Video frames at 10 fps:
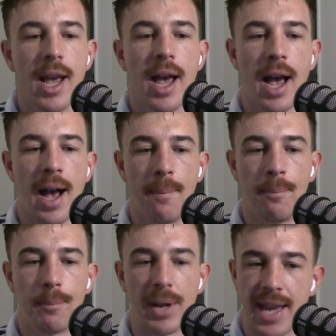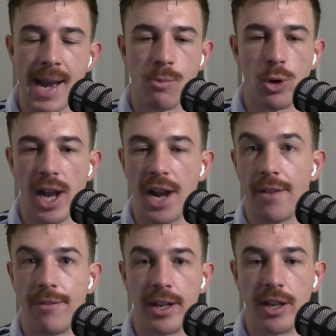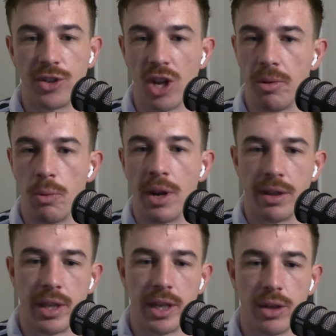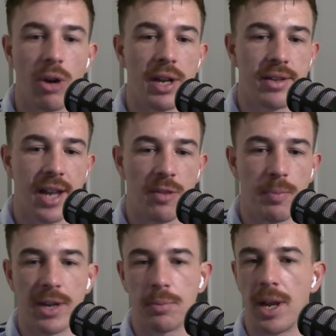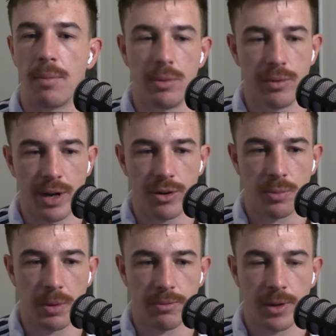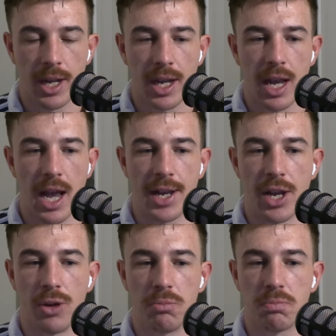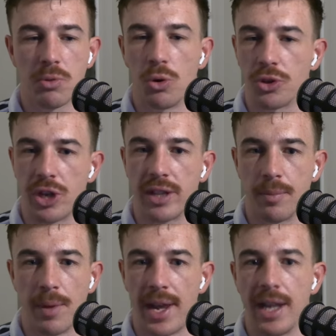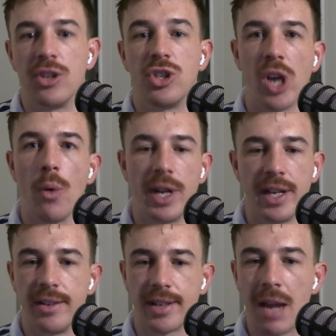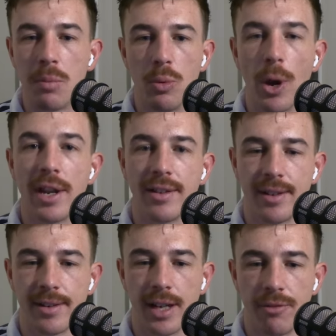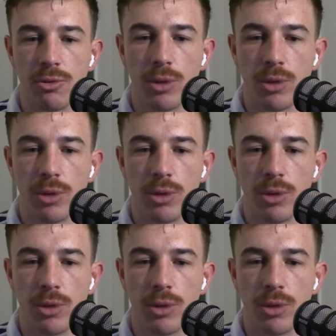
Um, but Cam Roigard, I think, is going to be one of the greatest halfbacks, be up there with Aaron Smith. I go, Court Stottlemar has shown he's capable at a test level.